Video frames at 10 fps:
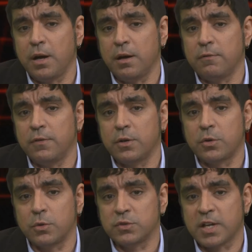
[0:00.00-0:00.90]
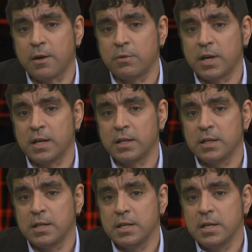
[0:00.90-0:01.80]
of Rosaura
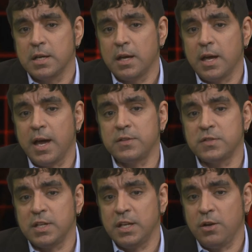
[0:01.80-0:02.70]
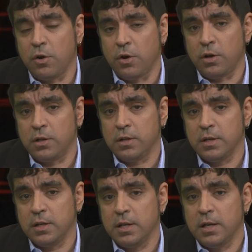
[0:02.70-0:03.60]
at City Hall,
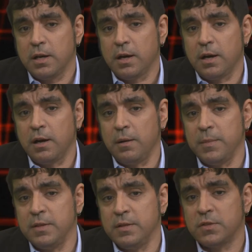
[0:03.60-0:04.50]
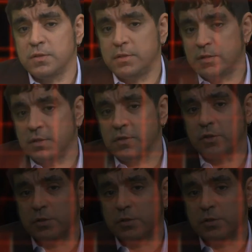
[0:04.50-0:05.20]
and this is her